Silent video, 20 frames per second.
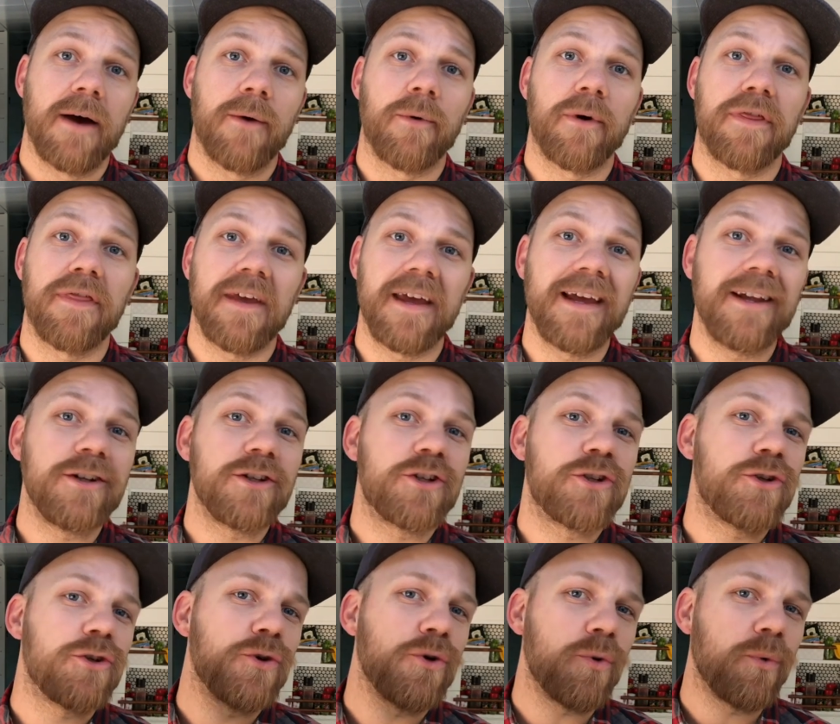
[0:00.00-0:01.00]
Within
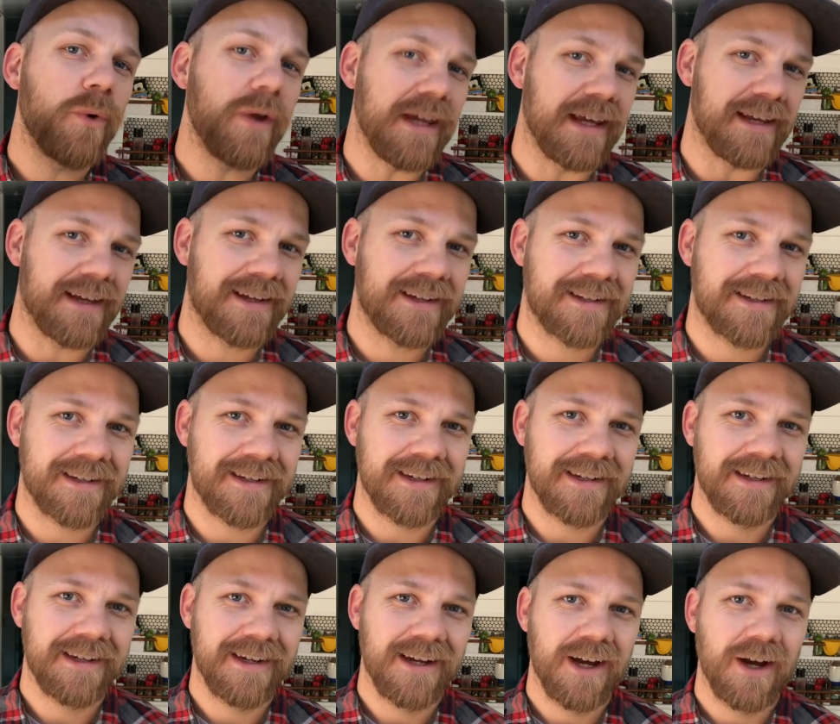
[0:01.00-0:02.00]
2 weeks,
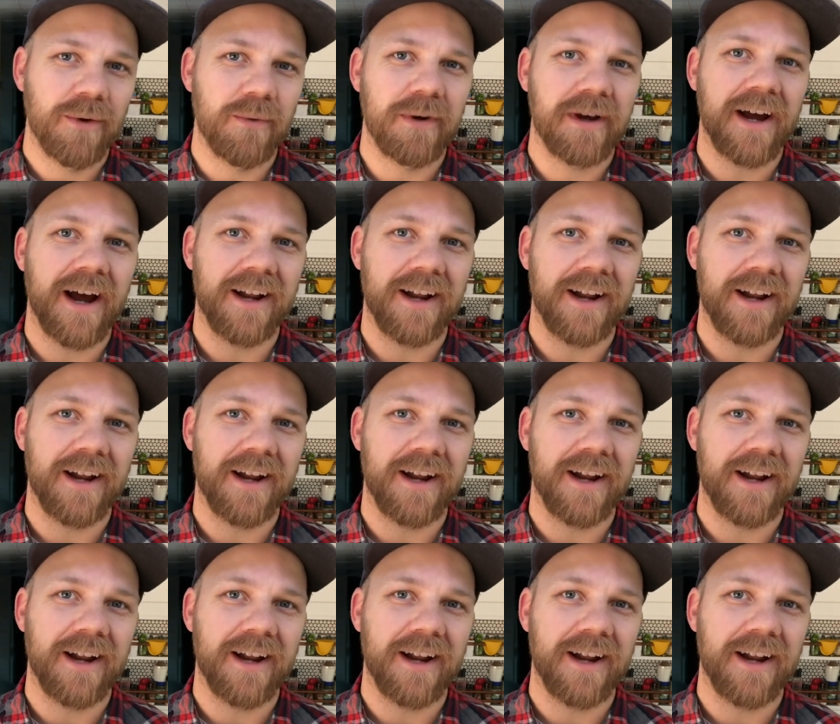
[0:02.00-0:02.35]
we